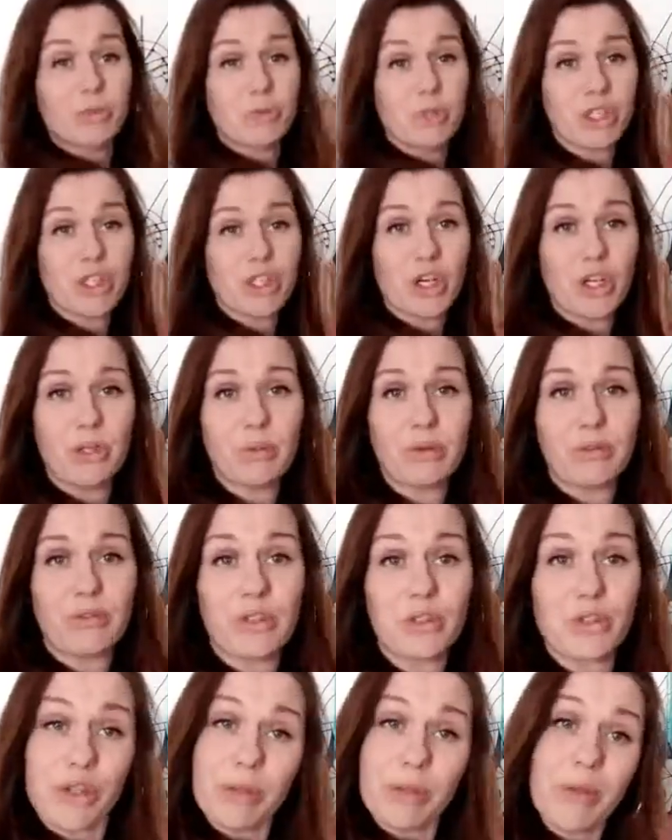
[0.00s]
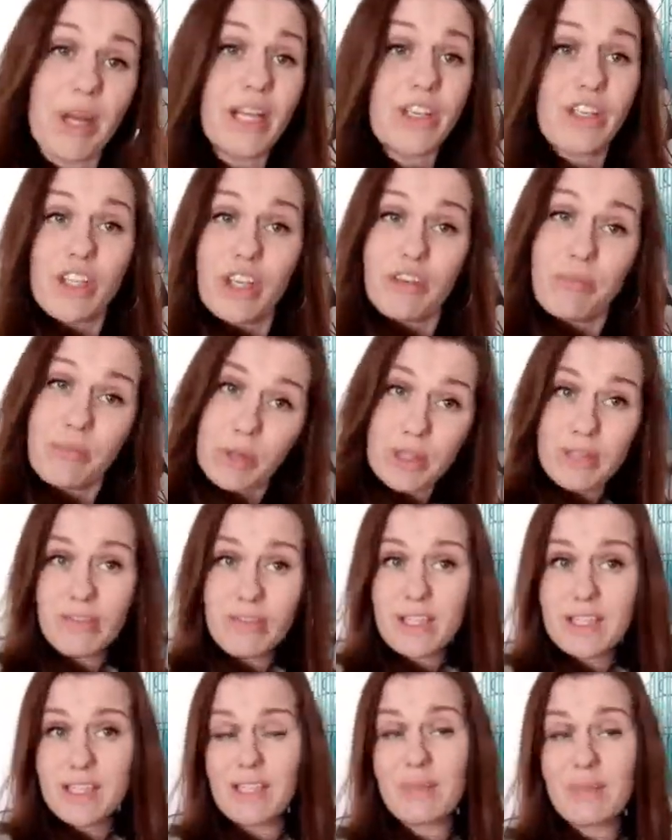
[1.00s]
want to show you a few dream catchers I've
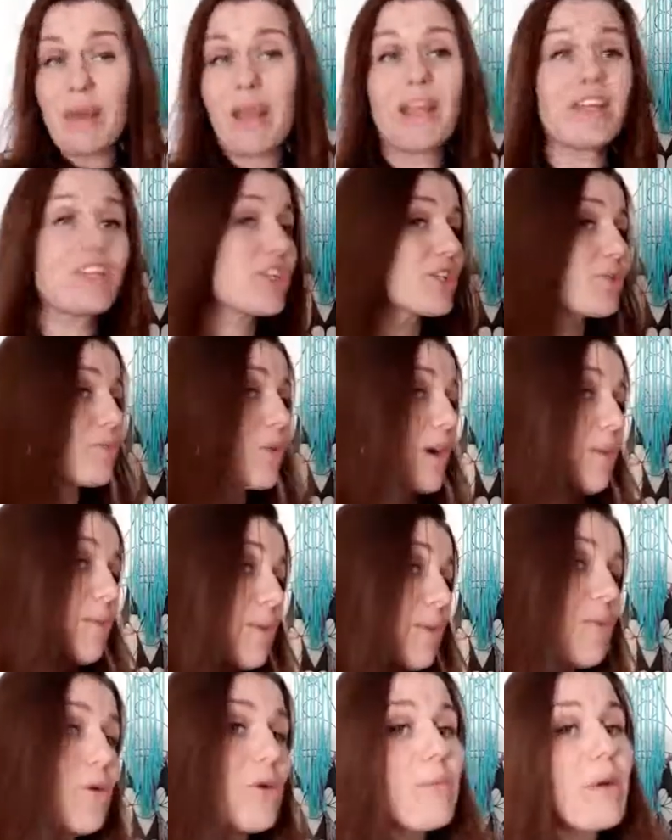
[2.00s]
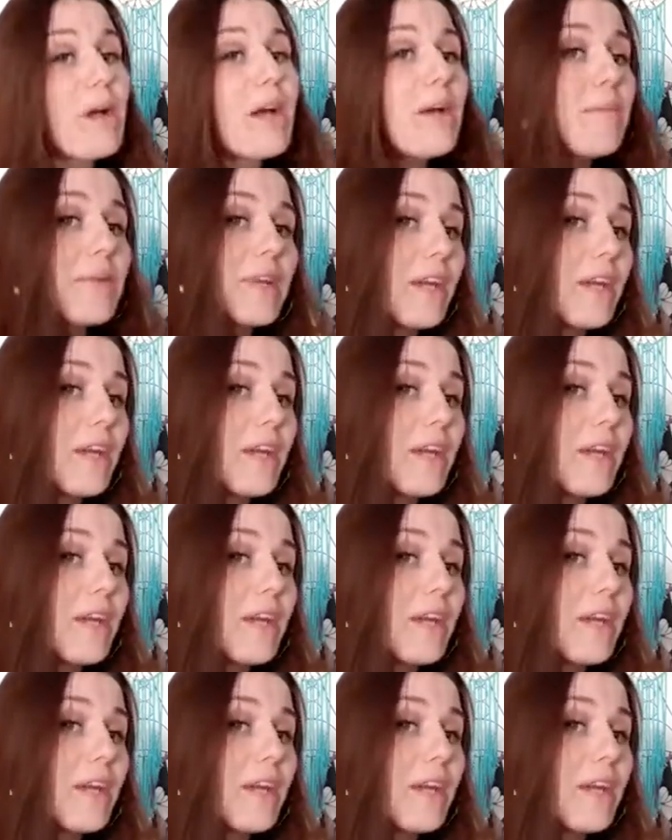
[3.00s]
previously made, just while we warm up and